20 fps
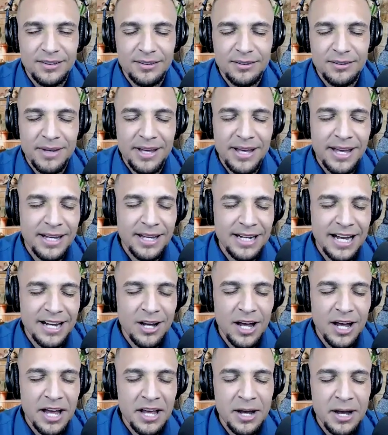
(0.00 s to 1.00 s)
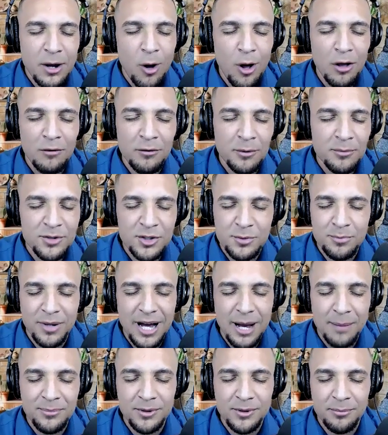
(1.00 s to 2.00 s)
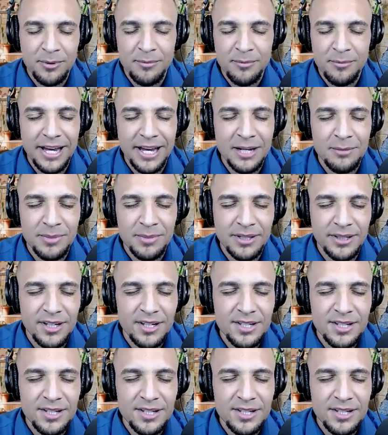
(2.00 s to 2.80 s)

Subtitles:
man, I all of them just popped up in my head because,